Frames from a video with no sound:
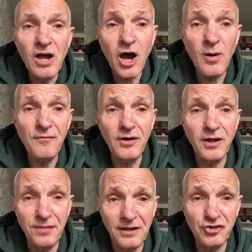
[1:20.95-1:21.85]

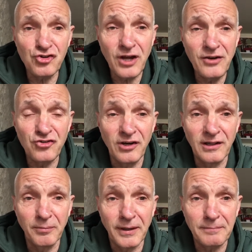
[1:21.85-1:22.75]
However, that's changed a
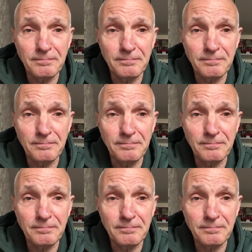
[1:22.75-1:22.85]
little bit.